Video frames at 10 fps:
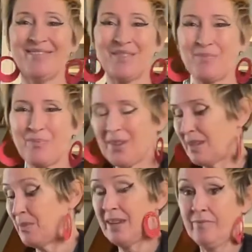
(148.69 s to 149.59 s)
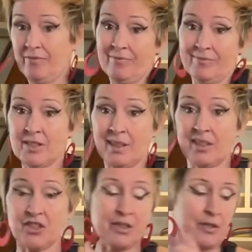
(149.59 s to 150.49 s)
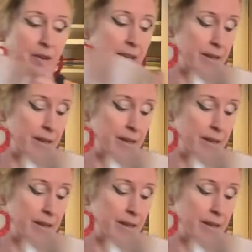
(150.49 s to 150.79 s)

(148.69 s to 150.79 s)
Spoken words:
It's gonna be delicious, right?